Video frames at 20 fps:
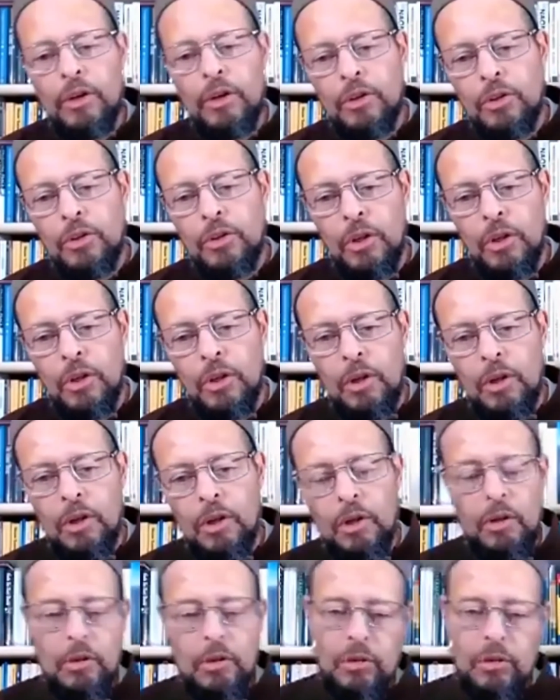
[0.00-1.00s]
is,
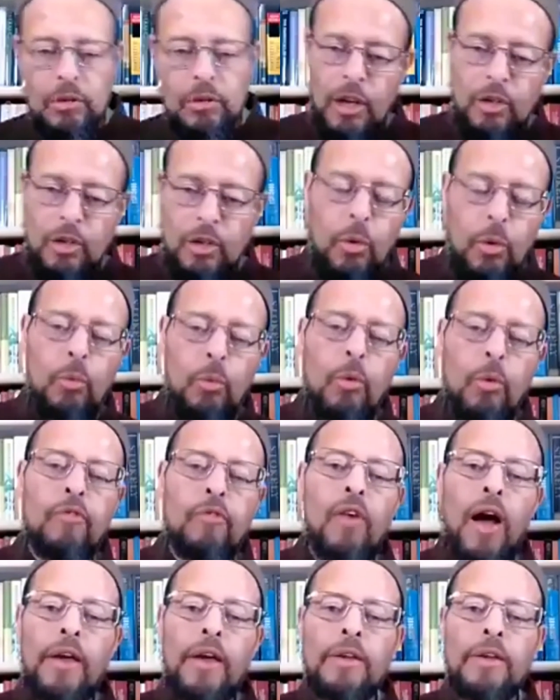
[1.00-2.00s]
that's what we'll
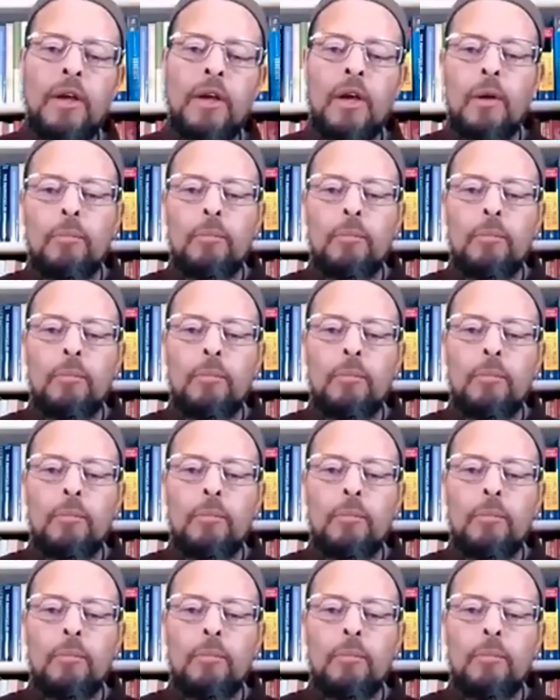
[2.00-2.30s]
find.